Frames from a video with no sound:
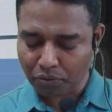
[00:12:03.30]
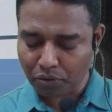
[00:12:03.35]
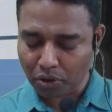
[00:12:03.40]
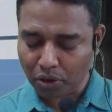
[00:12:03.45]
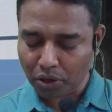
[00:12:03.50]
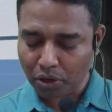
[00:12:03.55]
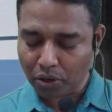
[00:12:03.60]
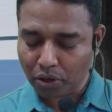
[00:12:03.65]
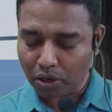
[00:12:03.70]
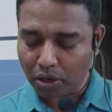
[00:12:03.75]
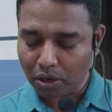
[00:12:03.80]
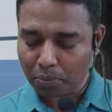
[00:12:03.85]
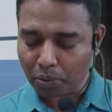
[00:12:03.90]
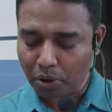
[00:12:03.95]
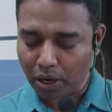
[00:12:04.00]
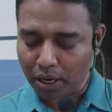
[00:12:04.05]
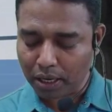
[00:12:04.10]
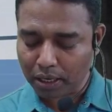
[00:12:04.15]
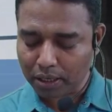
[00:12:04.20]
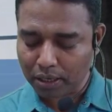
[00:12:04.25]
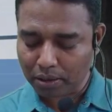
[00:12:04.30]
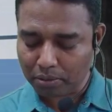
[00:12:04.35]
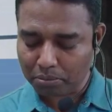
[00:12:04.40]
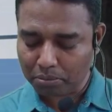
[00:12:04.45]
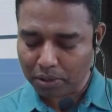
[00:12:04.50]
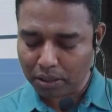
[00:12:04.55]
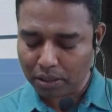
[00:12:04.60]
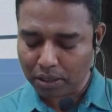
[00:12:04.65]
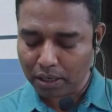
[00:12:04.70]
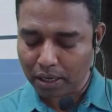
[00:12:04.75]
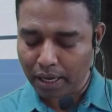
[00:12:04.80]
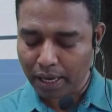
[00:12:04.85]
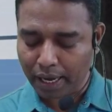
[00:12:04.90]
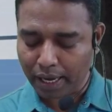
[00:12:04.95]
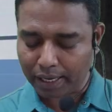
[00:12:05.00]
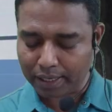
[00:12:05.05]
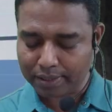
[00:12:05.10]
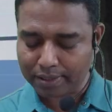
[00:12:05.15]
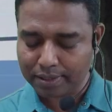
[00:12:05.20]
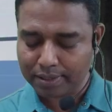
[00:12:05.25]
your product number
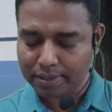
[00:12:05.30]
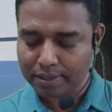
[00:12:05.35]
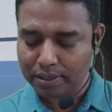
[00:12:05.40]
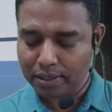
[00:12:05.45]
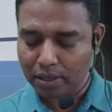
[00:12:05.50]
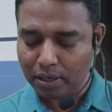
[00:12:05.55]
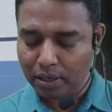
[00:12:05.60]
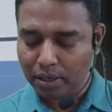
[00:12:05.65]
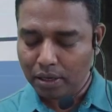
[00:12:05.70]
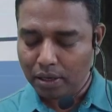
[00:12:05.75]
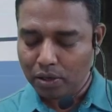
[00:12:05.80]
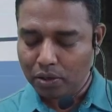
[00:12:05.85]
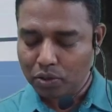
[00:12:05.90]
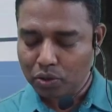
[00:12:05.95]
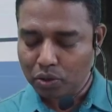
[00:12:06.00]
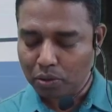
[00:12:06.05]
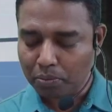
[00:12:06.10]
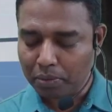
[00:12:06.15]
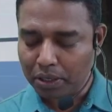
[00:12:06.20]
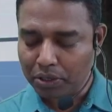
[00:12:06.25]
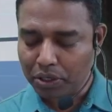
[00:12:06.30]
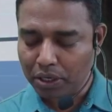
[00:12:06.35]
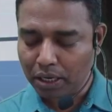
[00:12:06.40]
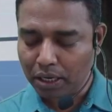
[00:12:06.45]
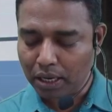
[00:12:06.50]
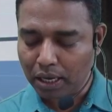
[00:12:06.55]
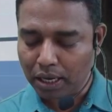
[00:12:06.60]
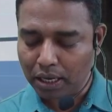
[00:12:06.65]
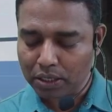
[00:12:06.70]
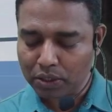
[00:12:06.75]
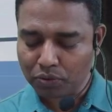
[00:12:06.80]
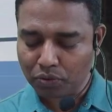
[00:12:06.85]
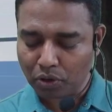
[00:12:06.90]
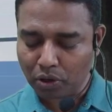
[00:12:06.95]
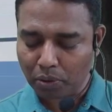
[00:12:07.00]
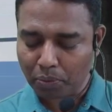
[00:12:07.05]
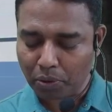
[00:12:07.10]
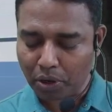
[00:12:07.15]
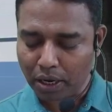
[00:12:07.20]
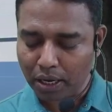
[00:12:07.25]
X? So machine hours
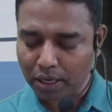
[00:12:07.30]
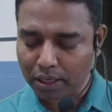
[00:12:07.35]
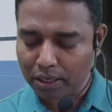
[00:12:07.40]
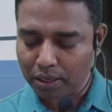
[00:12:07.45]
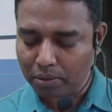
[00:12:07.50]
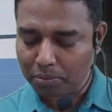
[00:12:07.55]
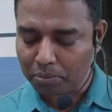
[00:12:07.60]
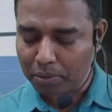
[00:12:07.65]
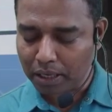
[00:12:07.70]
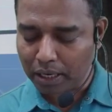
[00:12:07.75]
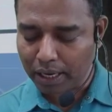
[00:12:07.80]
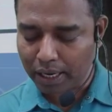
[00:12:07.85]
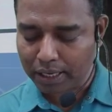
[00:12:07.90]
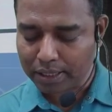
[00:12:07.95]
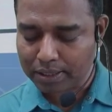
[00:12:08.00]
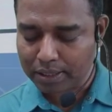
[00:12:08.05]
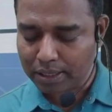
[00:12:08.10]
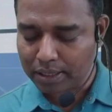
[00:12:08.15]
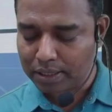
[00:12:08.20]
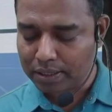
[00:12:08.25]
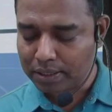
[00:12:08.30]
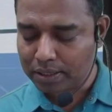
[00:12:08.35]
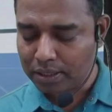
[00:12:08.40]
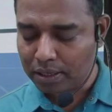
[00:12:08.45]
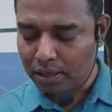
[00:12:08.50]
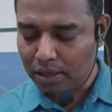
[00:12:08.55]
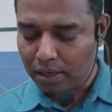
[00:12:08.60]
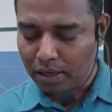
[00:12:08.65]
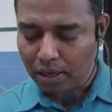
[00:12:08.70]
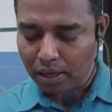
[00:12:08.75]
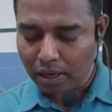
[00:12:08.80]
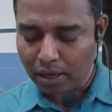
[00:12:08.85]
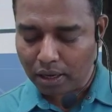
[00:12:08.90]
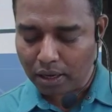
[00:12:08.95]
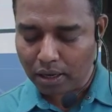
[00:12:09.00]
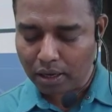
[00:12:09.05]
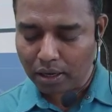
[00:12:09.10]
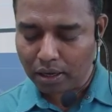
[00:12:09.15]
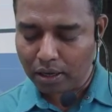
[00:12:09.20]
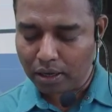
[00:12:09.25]
for product number X is
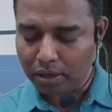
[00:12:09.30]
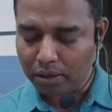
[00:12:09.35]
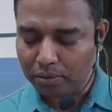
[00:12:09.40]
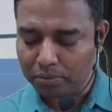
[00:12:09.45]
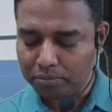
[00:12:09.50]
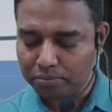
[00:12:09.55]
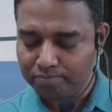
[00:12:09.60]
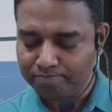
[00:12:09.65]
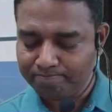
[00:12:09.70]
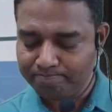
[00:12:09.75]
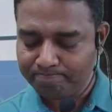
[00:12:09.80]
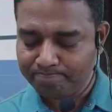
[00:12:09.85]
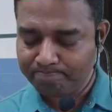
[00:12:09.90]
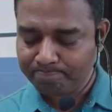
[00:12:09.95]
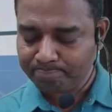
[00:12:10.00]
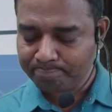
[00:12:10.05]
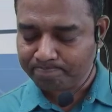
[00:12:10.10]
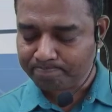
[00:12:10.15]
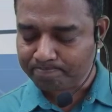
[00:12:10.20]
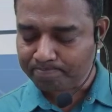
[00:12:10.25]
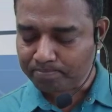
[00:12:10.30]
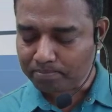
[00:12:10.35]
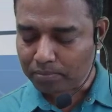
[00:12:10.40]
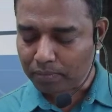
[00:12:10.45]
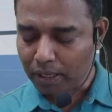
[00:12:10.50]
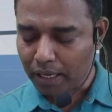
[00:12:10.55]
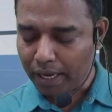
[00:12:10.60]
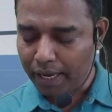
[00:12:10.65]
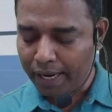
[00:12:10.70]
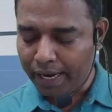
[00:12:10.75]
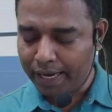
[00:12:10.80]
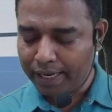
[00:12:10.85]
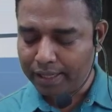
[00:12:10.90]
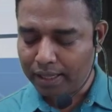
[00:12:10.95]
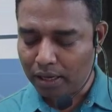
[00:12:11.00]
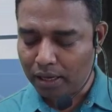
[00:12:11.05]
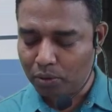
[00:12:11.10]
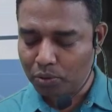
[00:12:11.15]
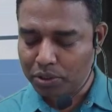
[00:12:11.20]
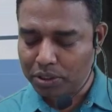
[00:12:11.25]

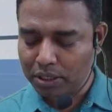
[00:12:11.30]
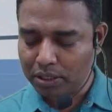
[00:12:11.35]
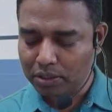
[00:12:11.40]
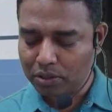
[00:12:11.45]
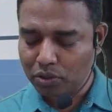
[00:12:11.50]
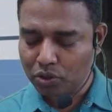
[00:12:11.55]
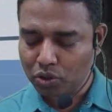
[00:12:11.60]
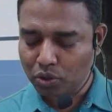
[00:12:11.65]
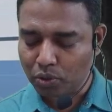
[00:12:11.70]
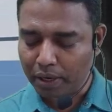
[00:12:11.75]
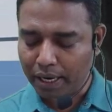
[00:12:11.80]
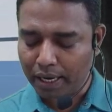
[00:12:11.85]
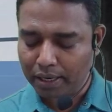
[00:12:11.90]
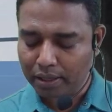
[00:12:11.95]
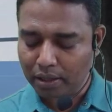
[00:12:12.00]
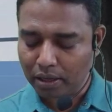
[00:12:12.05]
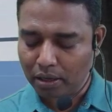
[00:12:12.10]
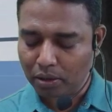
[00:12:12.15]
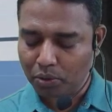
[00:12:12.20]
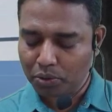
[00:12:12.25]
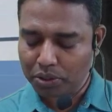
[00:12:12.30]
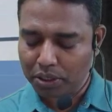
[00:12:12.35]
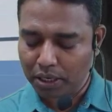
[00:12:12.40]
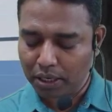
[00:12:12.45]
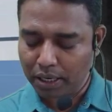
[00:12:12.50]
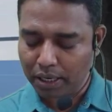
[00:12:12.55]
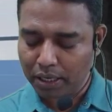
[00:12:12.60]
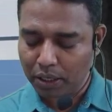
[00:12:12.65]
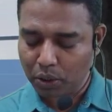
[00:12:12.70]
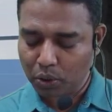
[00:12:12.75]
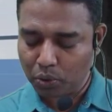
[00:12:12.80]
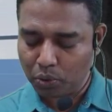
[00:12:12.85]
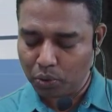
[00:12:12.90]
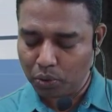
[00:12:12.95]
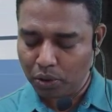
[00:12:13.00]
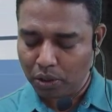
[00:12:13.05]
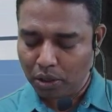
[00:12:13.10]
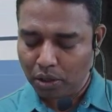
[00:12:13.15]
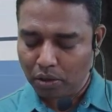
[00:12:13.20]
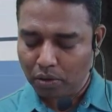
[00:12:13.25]
8,000. So 8,000
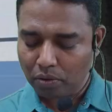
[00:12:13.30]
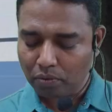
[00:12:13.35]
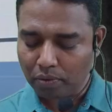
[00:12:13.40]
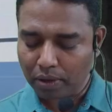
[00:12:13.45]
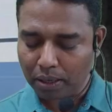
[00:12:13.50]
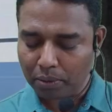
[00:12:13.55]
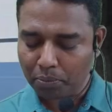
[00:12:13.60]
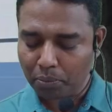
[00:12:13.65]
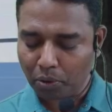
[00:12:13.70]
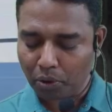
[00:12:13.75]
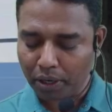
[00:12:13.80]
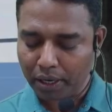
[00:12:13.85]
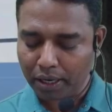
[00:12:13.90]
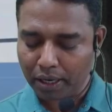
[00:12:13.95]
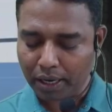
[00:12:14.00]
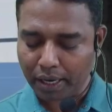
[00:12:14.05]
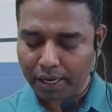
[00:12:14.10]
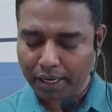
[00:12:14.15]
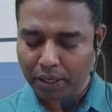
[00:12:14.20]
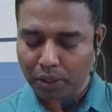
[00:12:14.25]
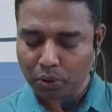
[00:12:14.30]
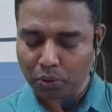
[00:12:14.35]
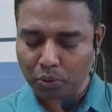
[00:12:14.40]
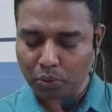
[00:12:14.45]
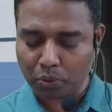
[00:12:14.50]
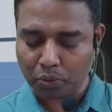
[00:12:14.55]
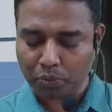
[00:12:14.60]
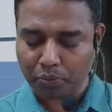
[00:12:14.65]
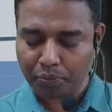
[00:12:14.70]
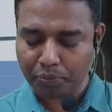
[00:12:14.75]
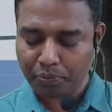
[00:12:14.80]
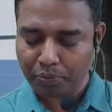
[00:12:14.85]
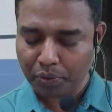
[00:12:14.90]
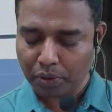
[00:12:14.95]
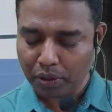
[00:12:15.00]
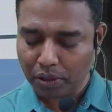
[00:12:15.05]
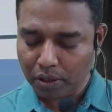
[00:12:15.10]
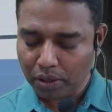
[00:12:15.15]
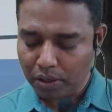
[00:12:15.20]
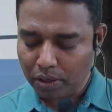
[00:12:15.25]
into 1.92.
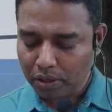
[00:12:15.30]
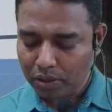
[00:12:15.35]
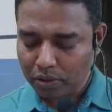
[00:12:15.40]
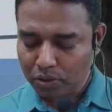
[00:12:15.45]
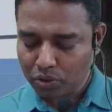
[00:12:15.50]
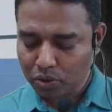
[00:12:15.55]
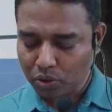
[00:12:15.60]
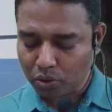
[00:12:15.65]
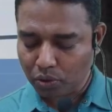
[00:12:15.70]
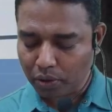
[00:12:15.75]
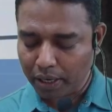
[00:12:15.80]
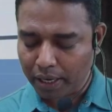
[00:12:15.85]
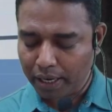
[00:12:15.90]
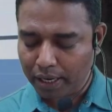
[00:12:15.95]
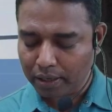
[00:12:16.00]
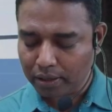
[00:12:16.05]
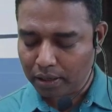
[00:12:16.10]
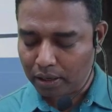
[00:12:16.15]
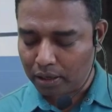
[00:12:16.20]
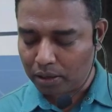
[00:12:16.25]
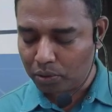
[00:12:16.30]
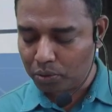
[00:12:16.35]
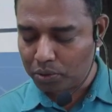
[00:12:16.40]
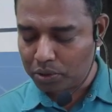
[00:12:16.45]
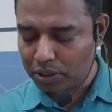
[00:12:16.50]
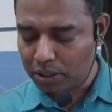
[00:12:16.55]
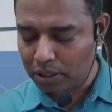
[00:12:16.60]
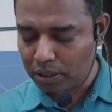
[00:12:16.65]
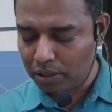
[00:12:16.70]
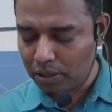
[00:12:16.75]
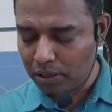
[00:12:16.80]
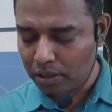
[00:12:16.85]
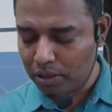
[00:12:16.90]
So 8,000